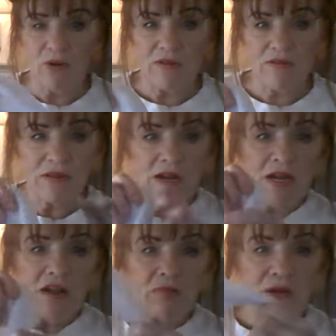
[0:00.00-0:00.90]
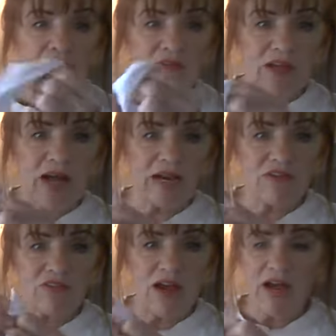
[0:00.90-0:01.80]
ones is because I
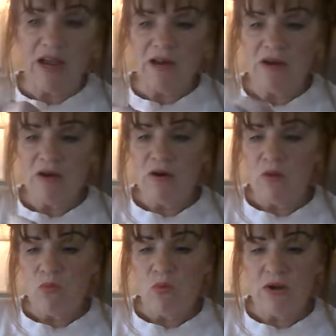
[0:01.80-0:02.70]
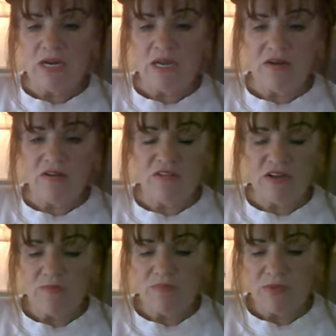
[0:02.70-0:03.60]
can tie one end of
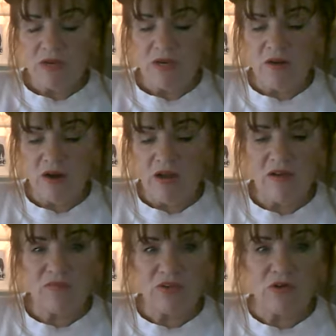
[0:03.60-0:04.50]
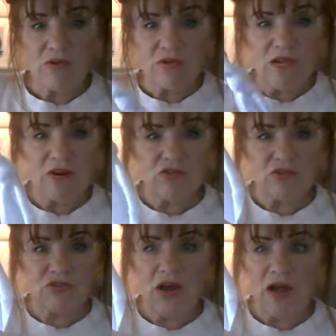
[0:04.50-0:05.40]
it and not have to use an
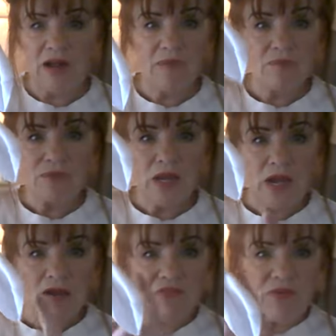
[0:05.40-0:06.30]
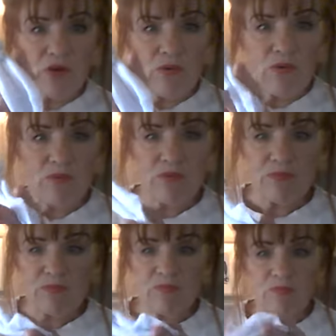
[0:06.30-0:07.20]
extra tie. I fill
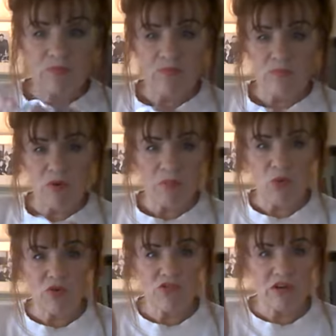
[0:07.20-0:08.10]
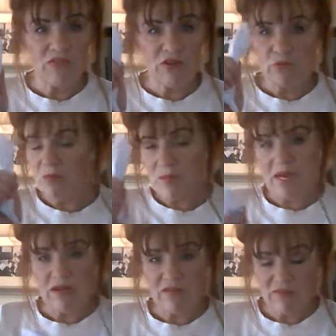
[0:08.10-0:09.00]
a portion of it with
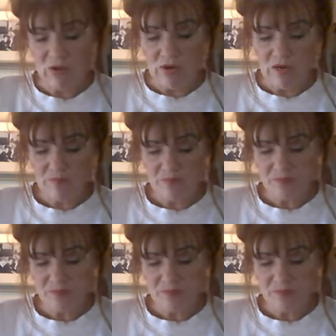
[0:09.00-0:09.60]
baking soda,